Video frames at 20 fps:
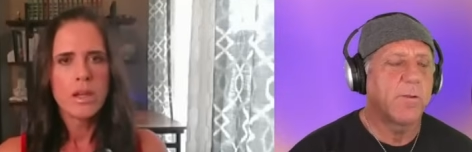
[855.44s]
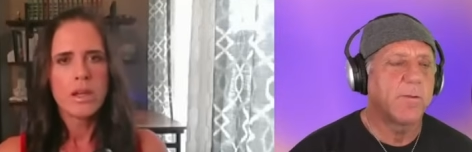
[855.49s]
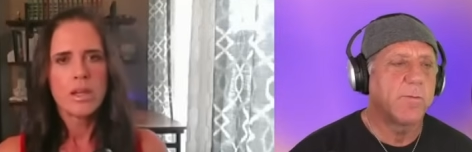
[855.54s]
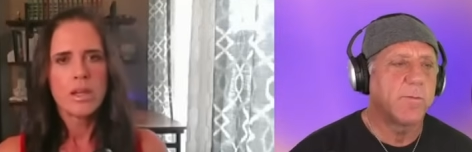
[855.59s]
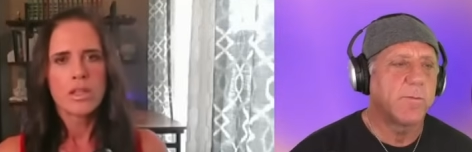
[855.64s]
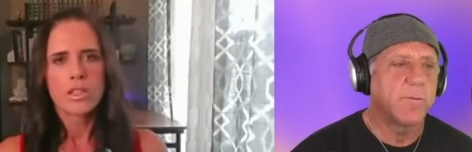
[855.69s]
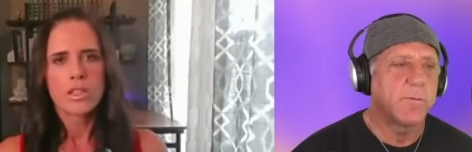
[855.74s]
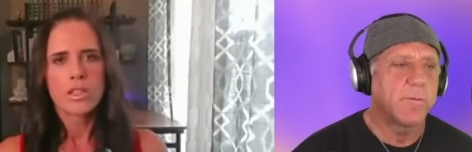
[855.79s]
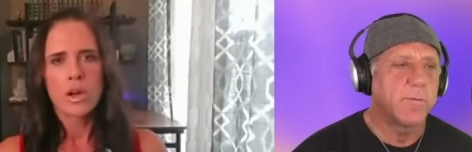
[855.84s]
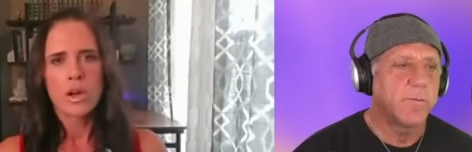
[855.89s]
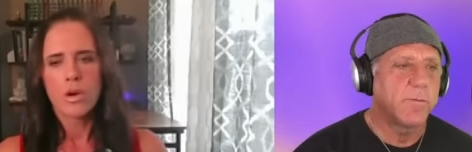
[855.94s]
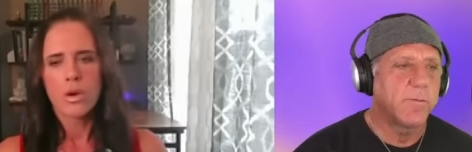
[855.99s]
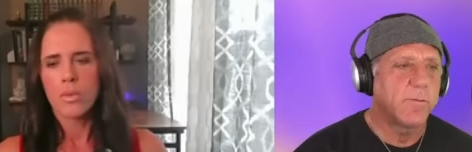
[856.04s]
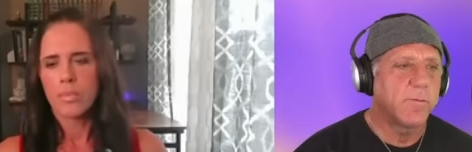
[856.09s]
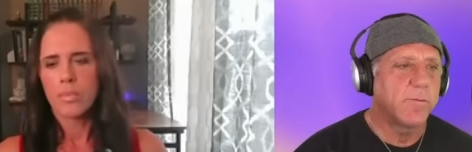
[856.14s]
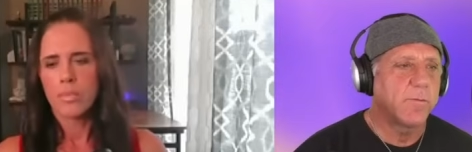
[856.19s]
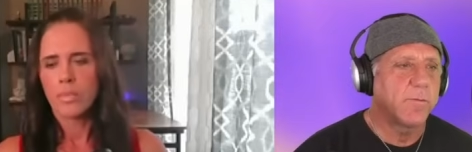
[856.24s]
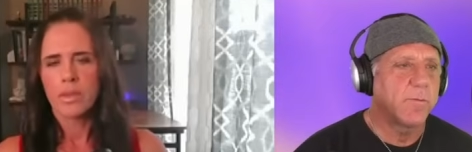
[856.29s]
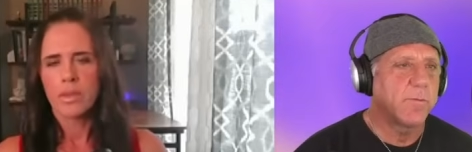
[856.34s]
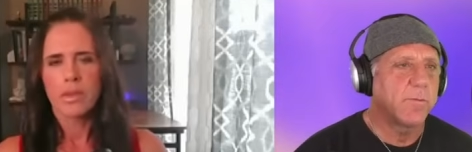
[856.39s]
Speaker 1: So
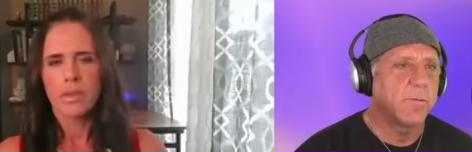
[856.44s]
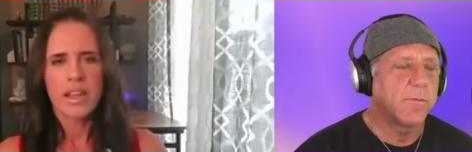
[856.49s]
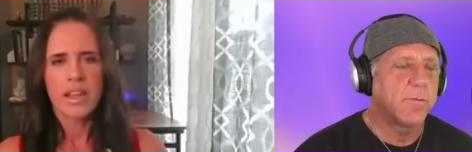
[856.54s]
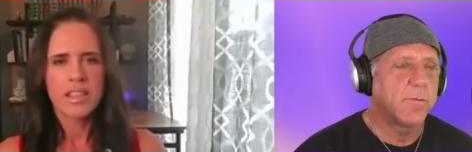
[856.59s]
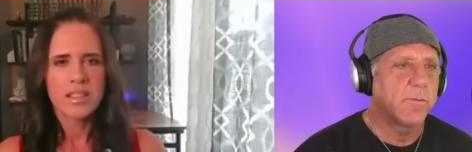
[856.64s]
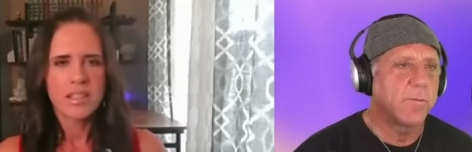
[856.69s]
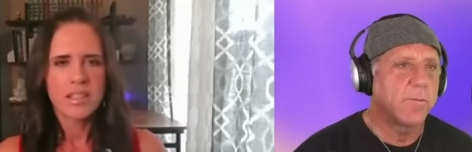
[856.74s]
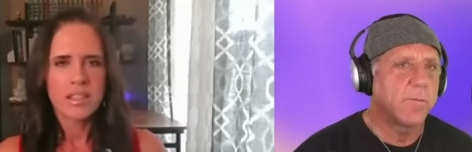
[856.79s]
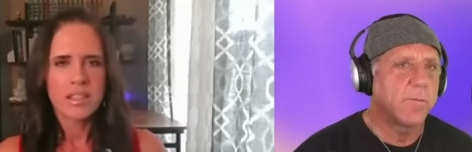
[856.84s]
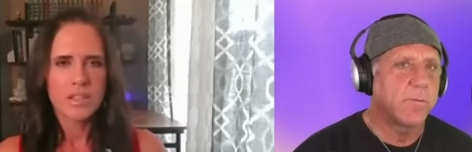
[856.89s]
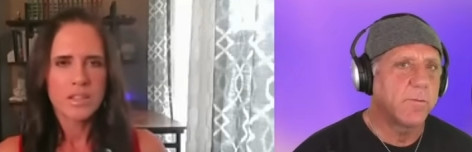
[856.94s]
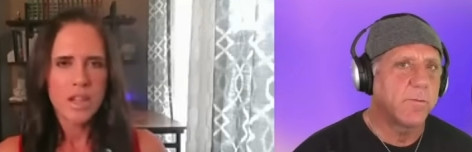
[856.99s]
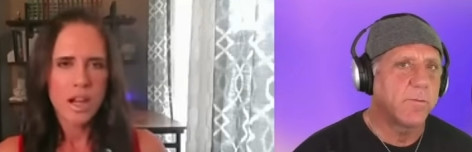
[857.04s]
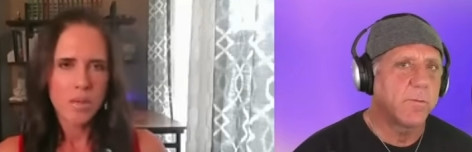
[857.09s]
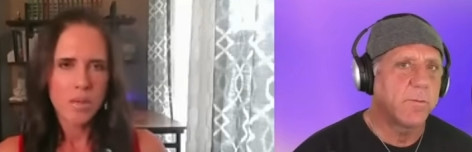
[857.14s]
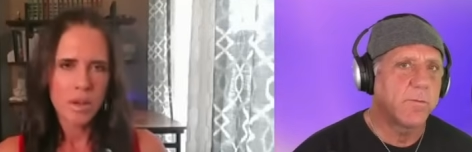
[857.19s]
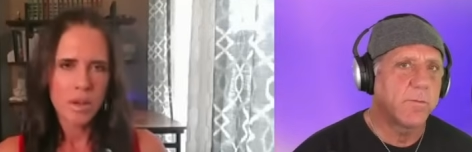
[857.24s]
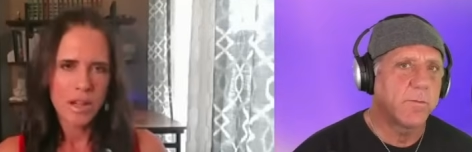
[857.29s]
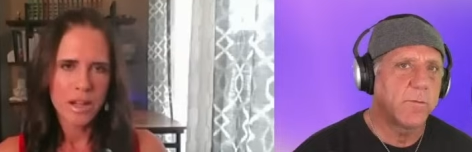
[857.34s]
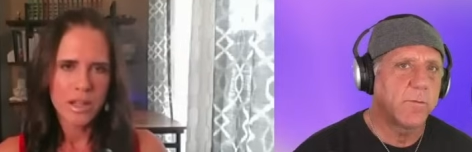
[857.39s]
it's, you talk
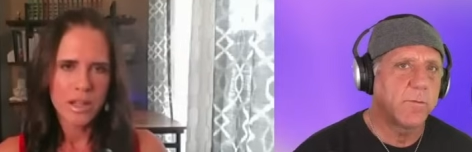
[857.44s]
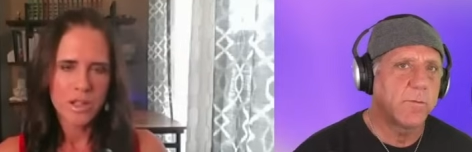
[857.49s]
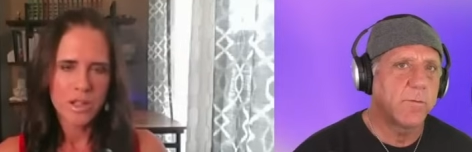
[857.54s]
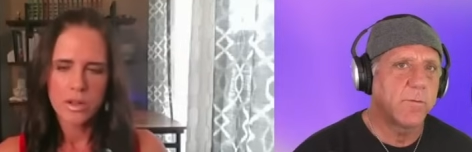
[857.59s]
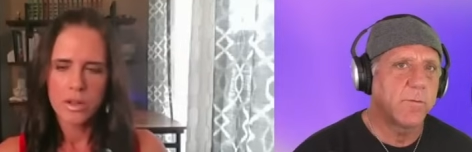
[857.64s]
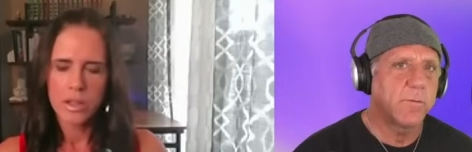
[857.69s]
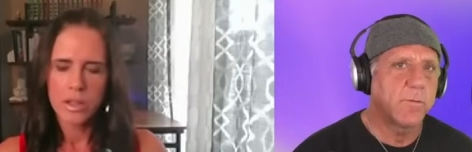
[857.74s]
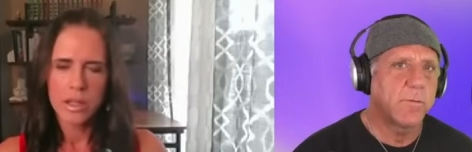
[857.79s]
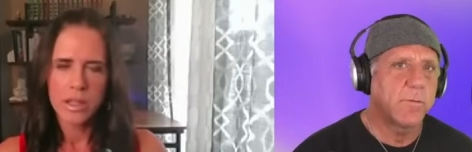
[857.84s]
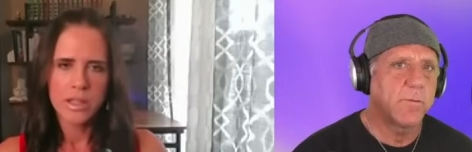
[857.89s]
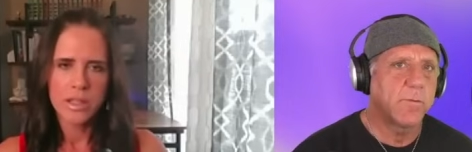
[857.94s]
about natural ingredients.